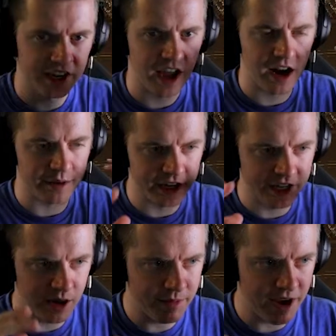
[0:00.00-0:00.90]
And I'm going to
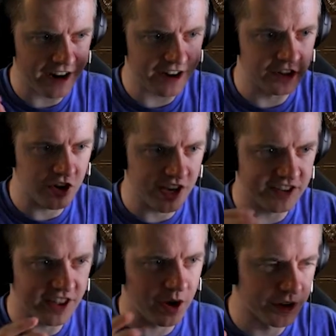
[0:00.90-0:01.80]
come back and address
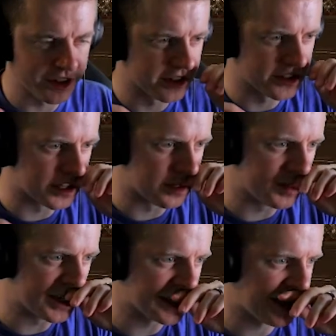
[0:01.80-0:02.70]
that with the zoom,
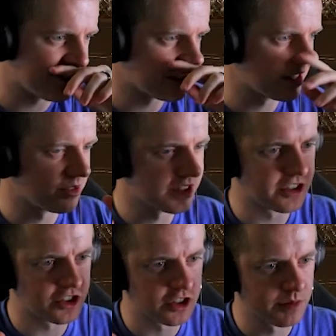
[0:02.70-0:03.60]
because obviously with the
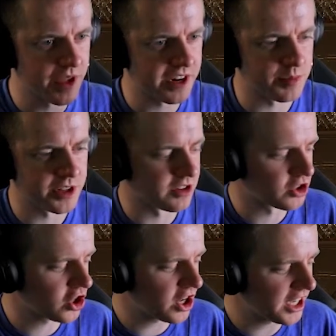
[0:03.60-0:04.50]
zoom that could be a little
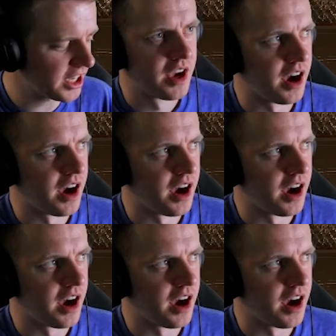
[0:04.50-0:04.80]
tricky.